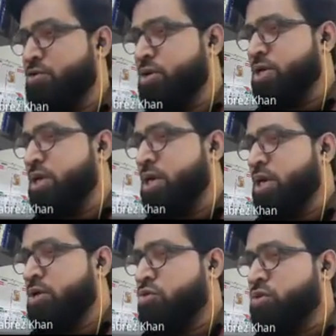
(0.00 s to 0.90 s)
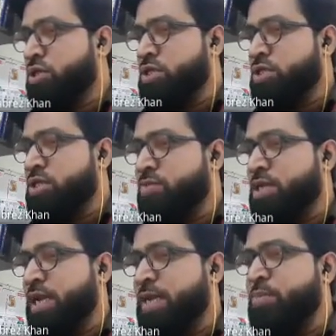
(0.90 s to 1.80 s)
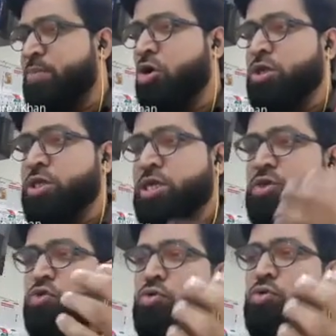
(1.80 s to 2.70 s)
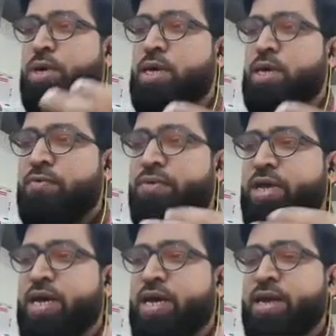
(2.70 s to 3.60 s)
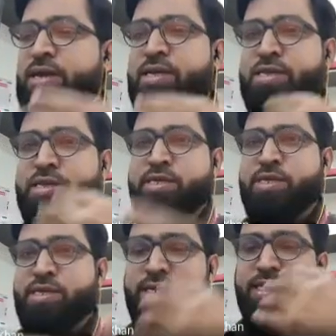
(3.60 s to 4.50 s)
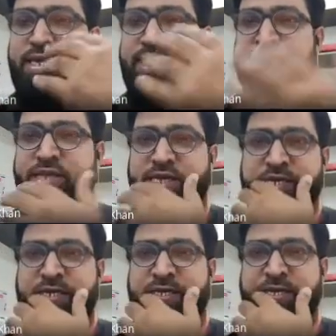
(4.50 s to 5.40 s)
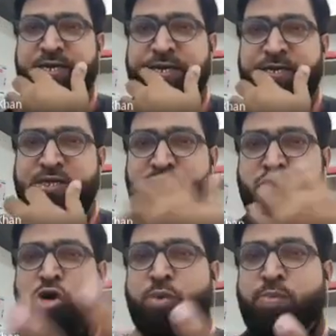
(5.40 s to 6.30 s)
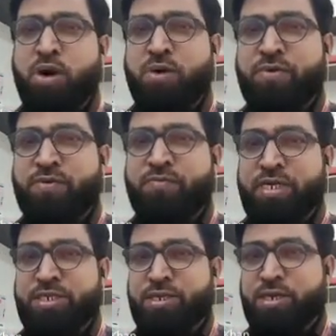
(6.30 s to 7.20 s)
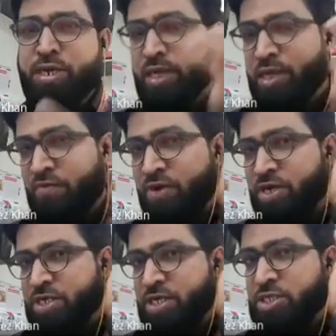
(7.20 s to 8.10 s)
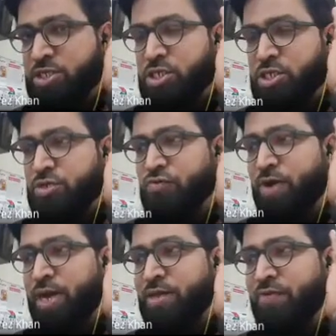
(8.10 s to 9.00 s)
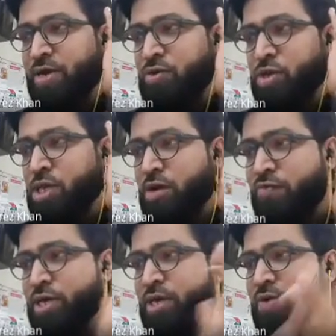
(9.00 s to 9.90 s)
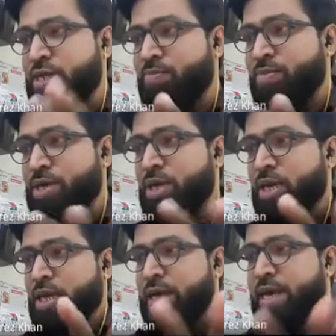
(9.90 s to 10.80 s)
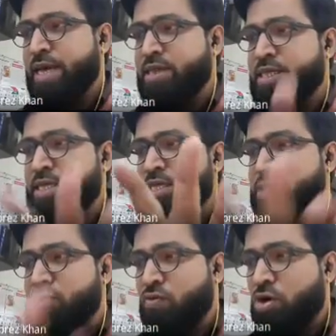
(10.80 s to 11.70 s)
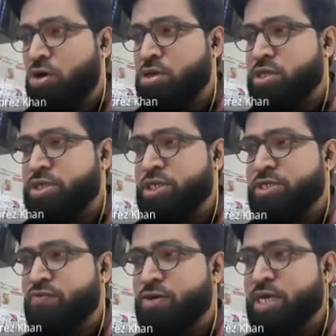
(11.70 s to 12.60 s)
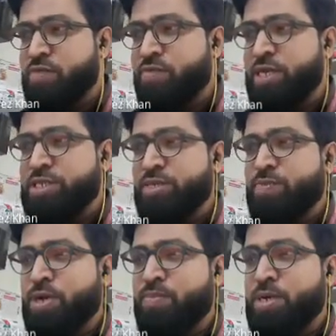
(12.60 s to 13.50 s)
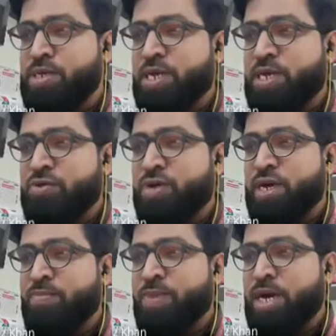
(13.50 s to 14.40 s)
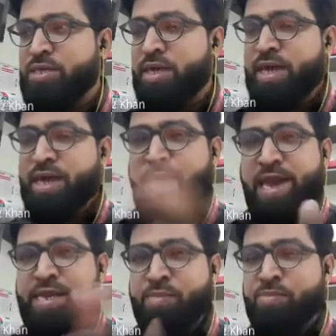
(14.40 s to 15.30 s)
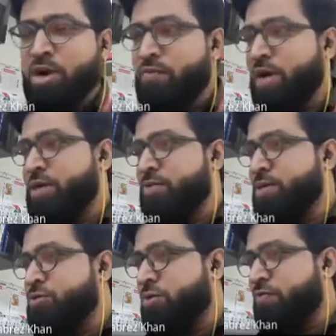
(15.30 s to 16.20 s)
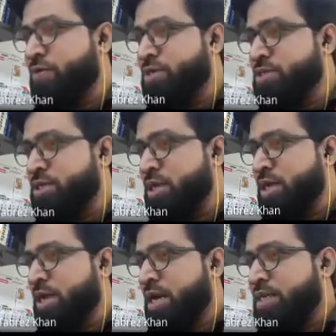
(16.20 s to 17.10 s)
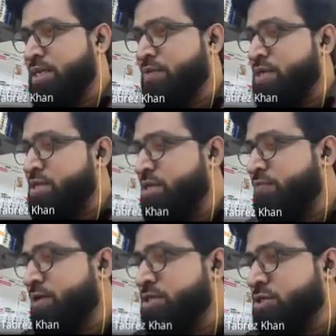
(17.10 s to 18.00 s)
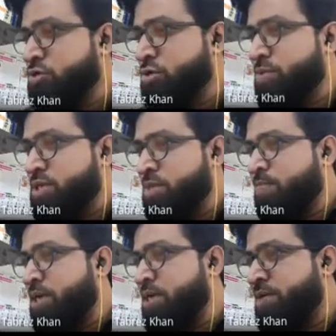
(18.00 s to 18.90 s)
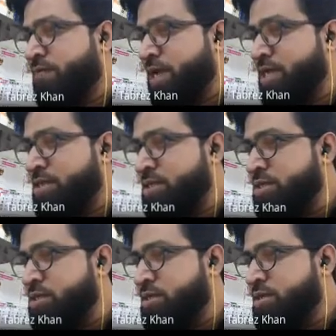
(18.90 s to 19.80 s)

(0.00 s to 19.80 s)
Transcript: Okay, so this is something like beyond the scope. We are unnecessarily increasing the scope of a function. The function is just to find the factorial of a given number, and this was just for the explanation purpose that you can pass n number of arguments to a function. Otherwise, this function should be simple enough like this.